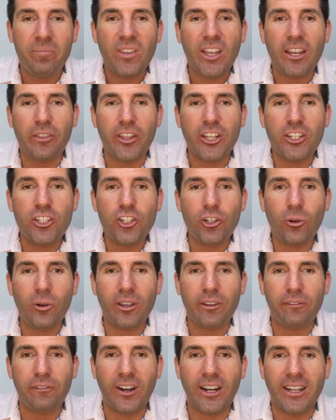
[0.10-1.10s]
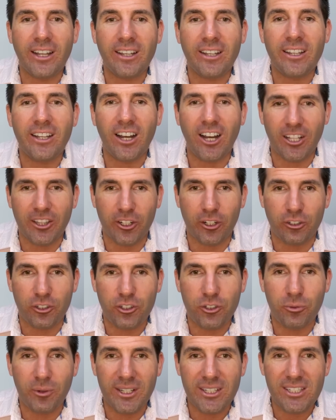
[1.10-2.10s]
The Joy Fund, a little
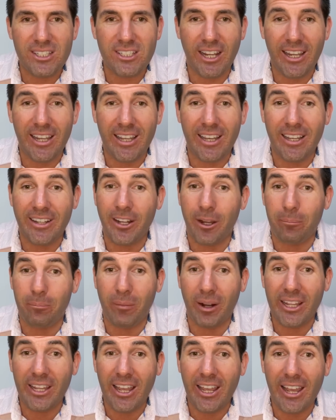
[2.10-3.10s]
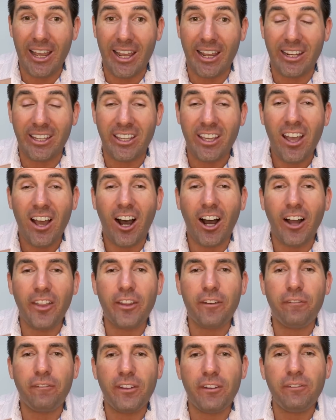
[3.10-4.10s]
twist, and Money Hack on the
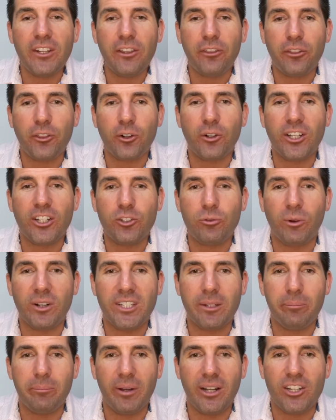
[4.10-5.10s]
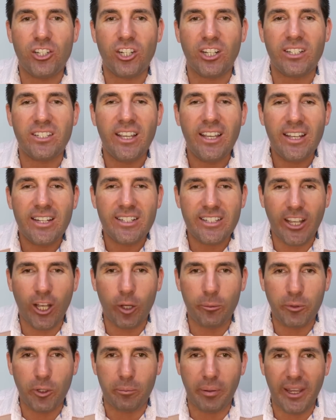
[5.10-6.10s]
50 30 20 budget to
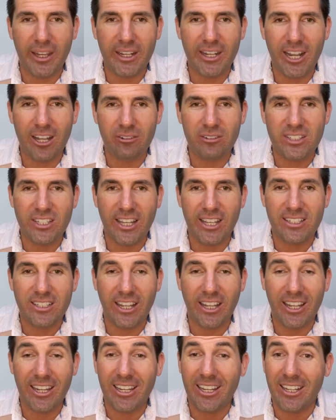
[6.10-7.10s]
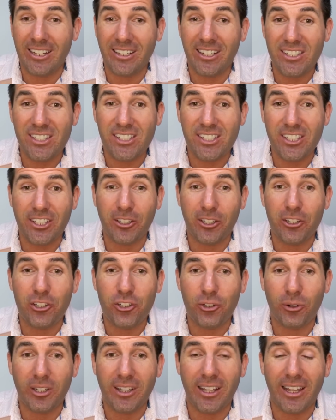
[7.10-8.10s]
help you pay down debt and still
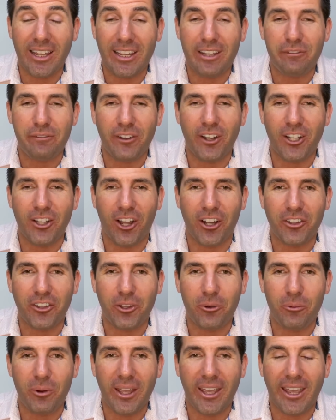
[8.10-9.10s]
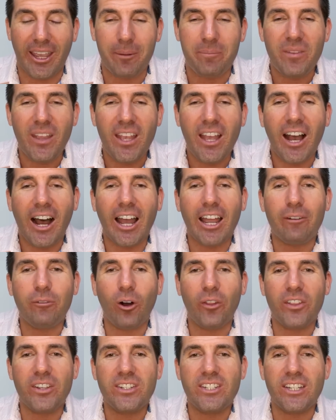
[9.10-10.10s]
enjoy life along the way. I have
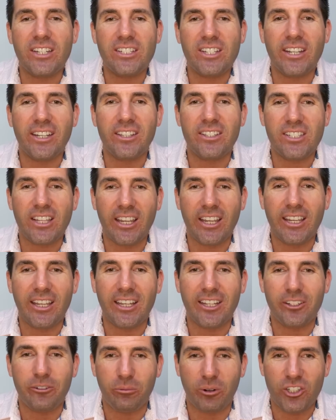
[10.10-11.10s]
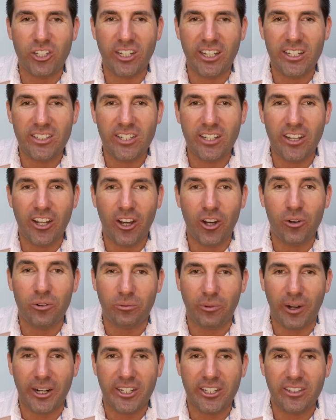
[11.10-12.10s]
all the details and what you need to know
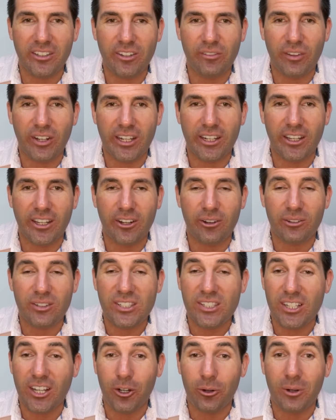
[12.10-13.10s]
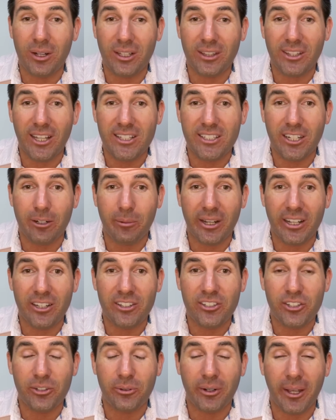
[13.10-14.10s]
right here in the video, so let's get right
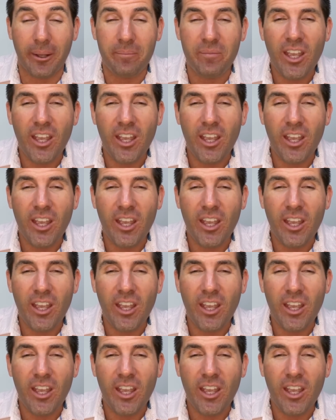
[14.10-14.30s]
into it.